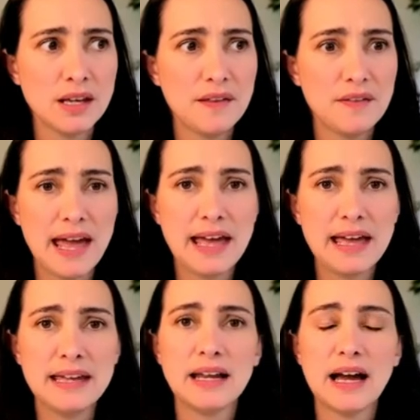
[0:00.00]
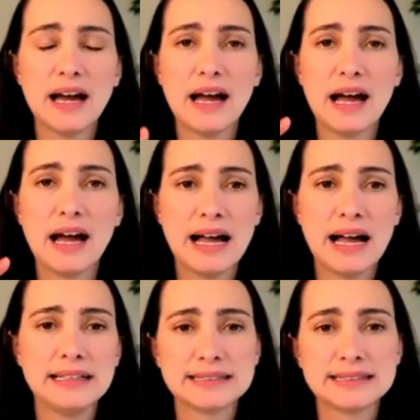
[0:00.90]
then
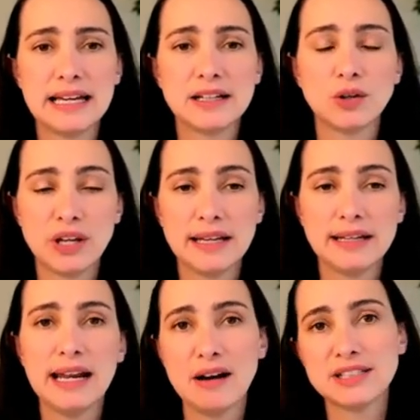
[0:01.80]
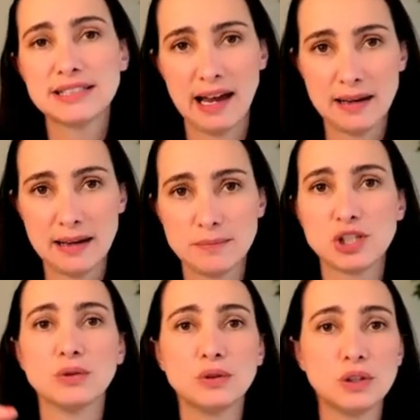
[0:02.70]
I said, okay, now it's time
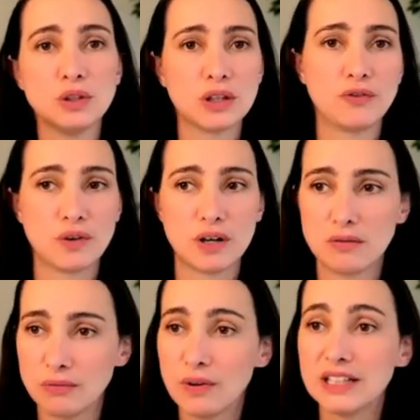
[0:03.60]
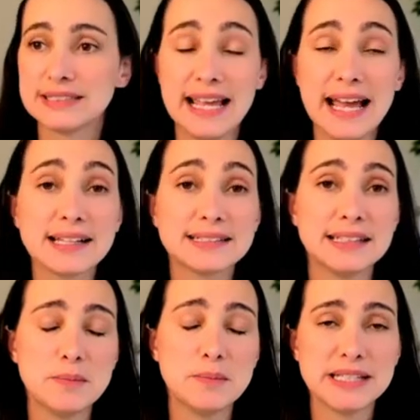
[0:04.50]
to look for what's next
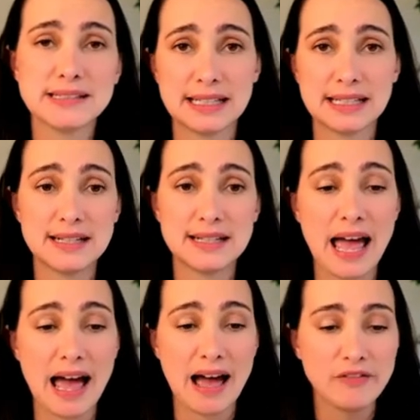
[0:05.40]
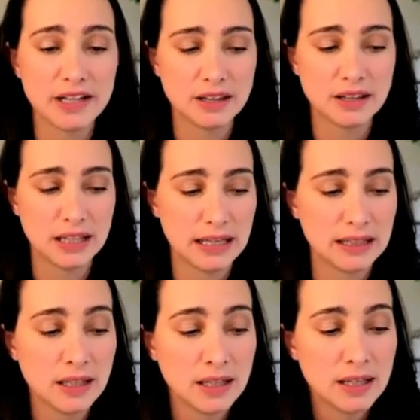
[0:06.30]
in the business. I didn't have
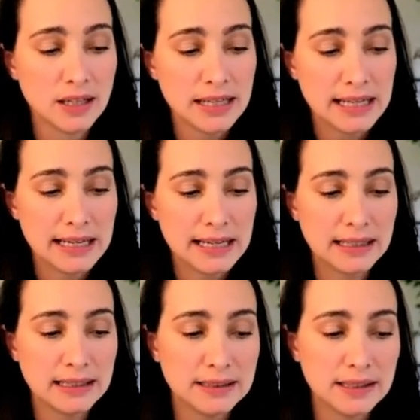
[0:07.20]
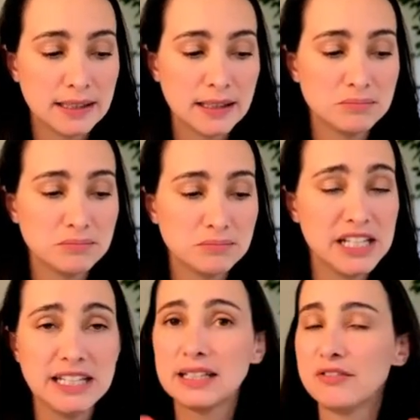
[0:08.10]
anything and uh,
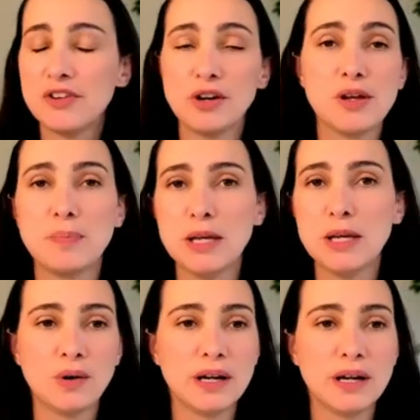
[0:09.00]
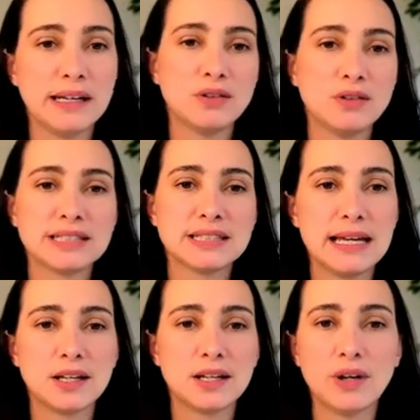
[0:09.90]
interviewing people. And I was
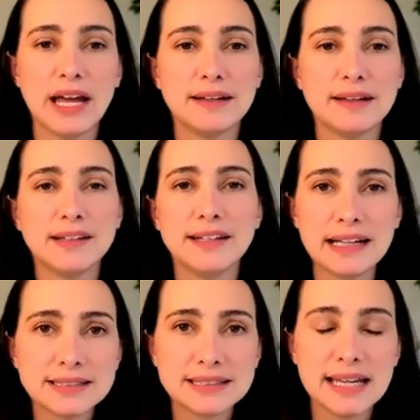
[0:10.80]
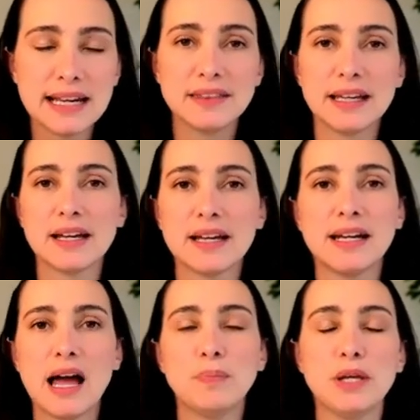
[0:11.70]
like, okay, the next thing I think I can
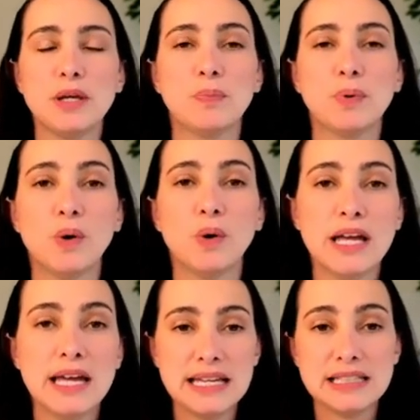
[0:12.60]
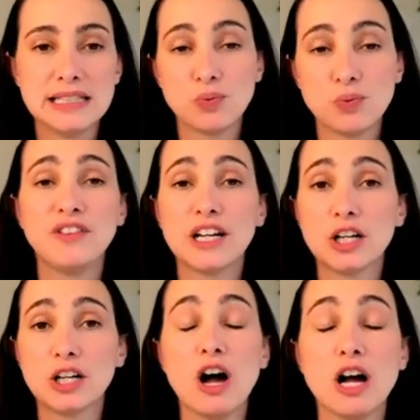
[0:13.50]
help people is with their
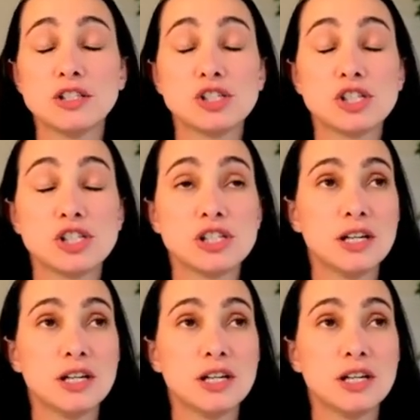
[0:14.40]
launch